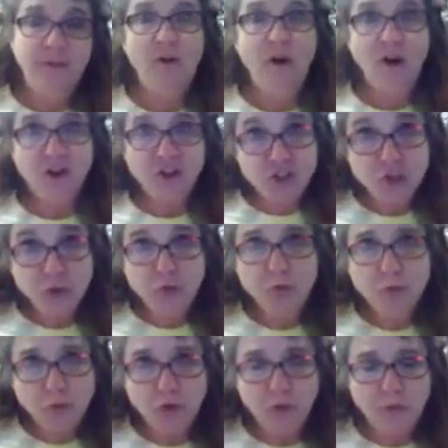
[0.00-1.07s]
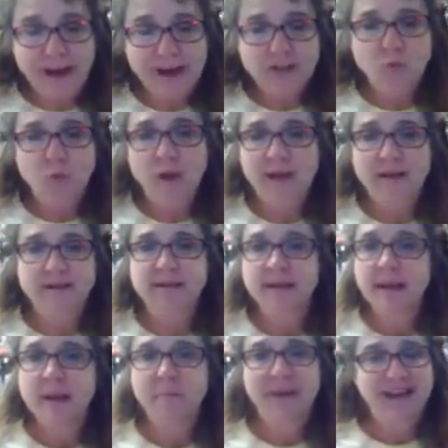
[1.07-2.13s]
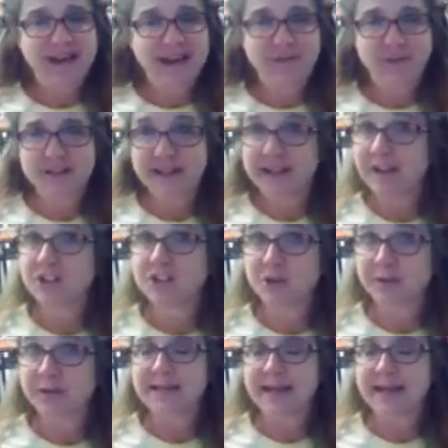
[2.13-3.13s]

There are two correct ones, but it never tells you